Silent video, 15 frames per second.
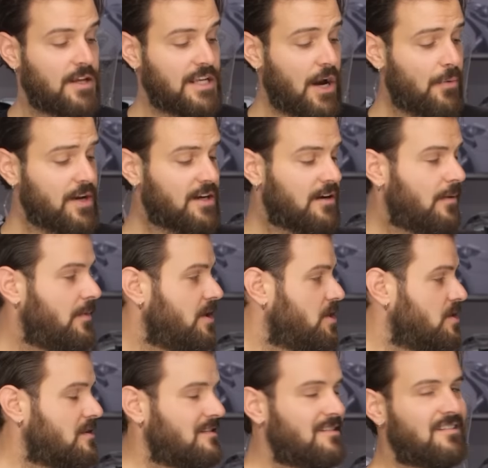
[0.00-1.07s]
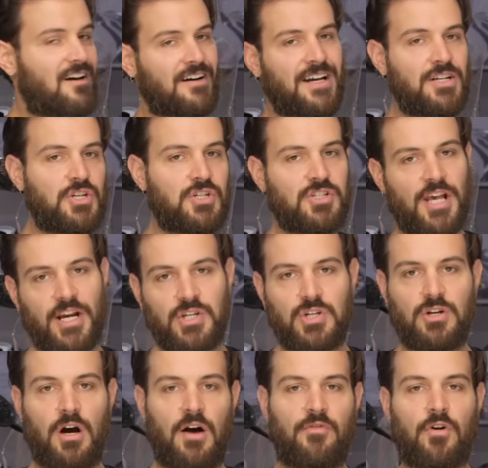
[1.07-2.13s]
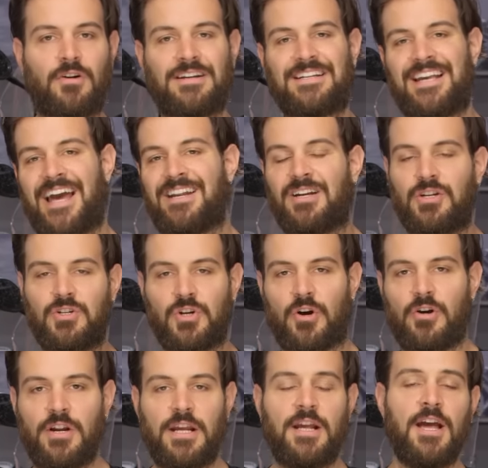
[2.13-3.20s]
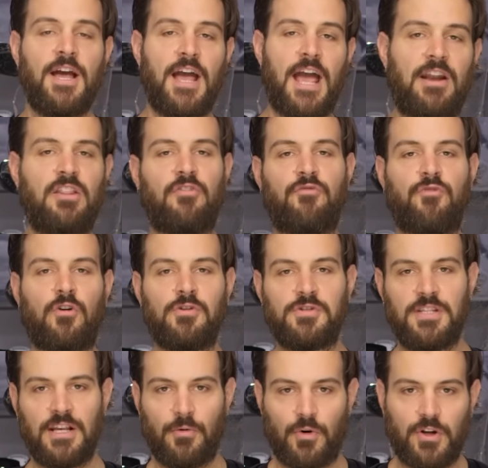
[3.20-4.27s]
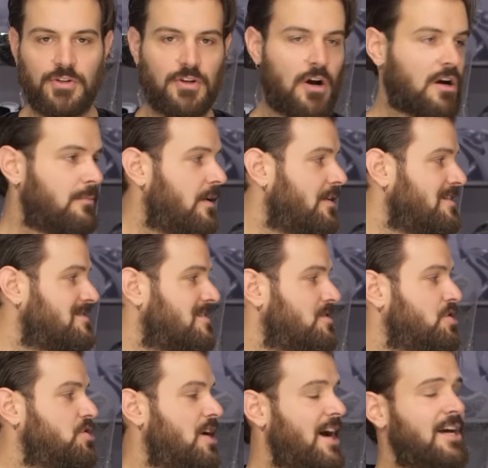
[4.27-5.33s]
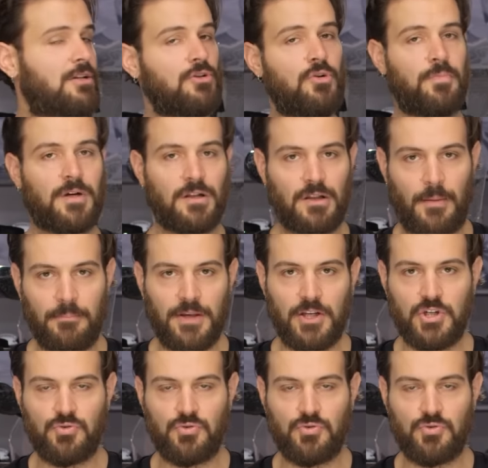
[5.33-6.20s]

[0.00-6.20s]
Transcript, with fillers: Now we come into the luggage section of our Getting Dirty, and the first thing we're going to talk about is the Giant Loop Columbia